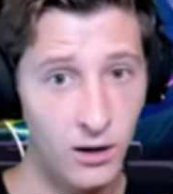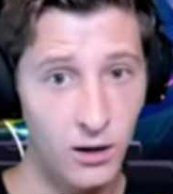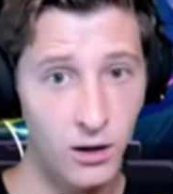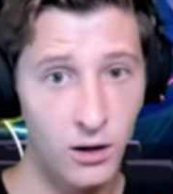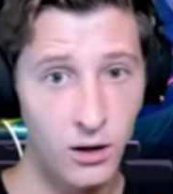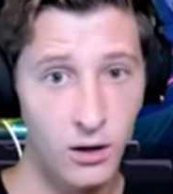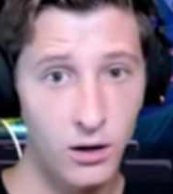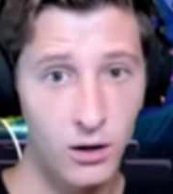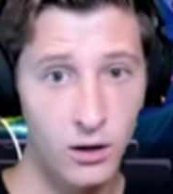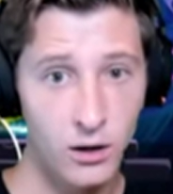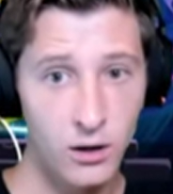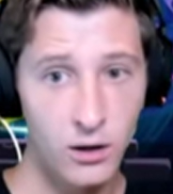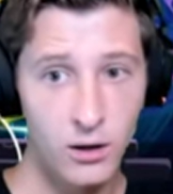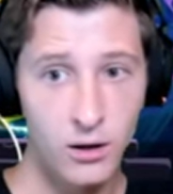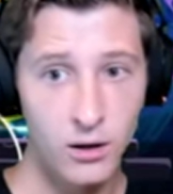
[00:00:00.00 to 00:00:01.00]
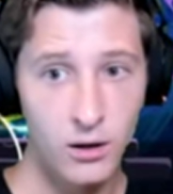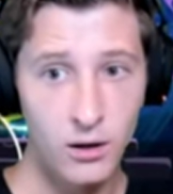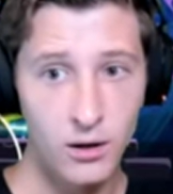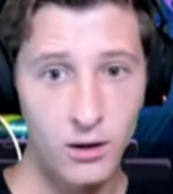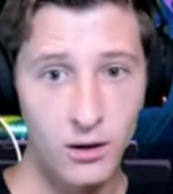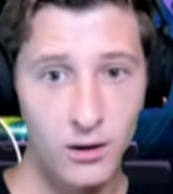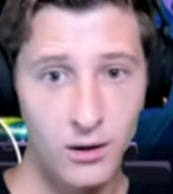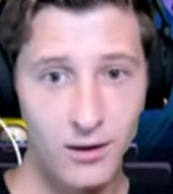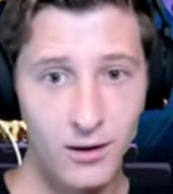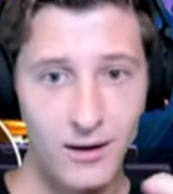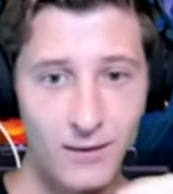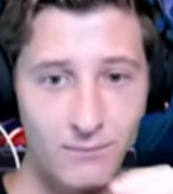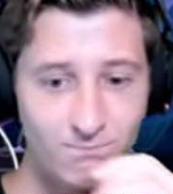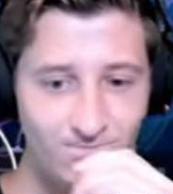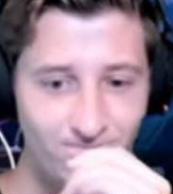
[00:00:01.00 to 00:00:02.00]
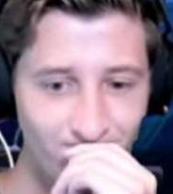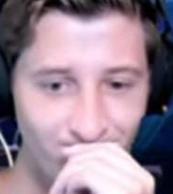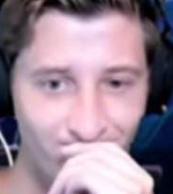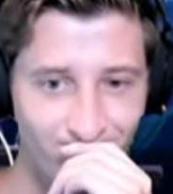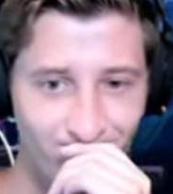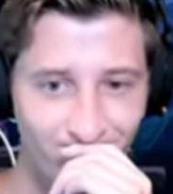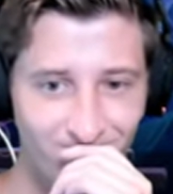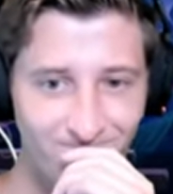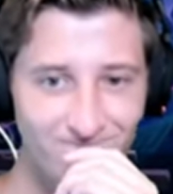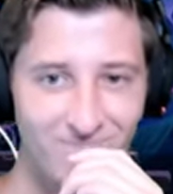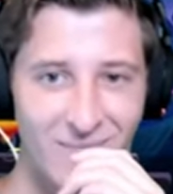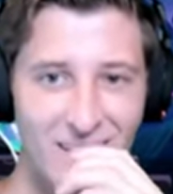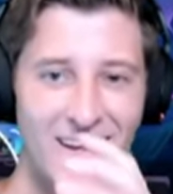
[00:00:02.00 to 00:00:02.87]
No one is speaking in this clip.